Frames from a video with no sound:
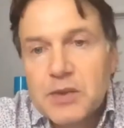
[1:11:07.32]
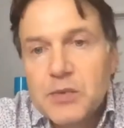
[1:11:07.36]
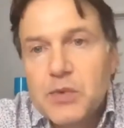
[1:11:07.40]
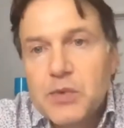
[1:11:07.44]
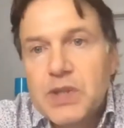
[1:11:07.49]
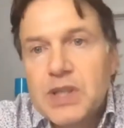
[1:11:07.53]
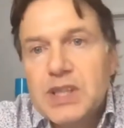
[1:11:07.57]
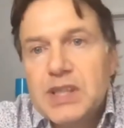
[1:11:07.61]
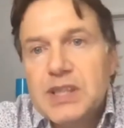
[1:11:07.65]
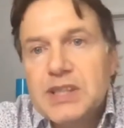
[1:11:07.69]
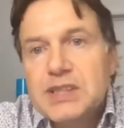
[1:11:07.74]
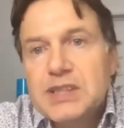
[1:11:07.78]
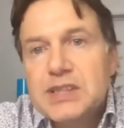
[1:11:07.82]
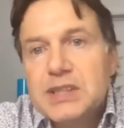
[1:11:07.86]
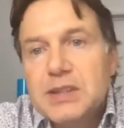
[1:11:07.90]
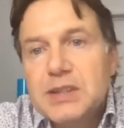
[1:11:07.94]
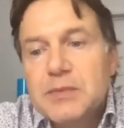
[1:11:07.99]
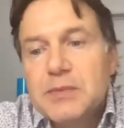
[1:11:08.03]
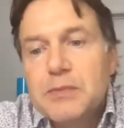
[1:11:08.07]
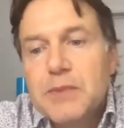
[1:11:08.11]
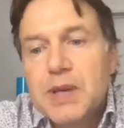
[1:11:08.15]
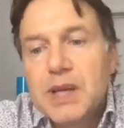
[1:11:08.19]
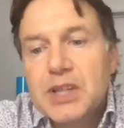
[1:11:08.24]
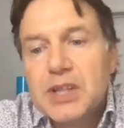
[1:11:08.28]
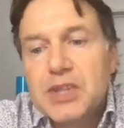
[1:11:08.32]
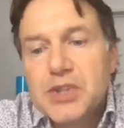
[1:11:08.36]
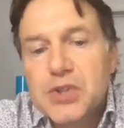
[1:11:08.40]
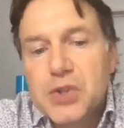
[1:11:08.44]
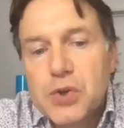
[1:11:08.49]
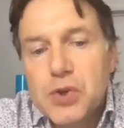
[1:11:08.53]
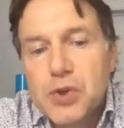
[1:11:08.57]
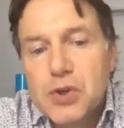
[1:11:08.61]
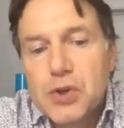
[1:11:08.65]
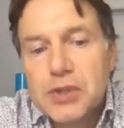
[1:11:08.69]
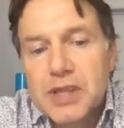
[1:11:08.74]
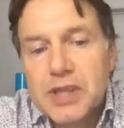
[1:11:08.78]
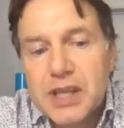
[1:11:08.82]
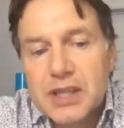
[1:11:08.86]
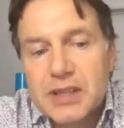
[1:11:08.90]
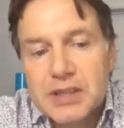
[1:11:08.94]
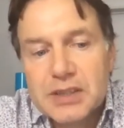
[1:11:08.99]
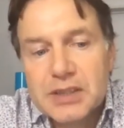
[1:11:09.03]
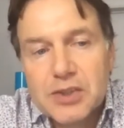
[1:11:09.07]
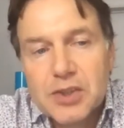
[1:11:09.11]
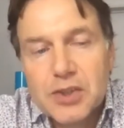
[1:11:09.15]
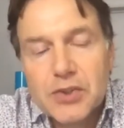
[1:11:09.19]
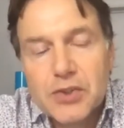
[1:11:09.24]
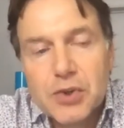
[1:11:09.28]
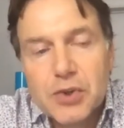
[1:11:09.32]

really make sure that not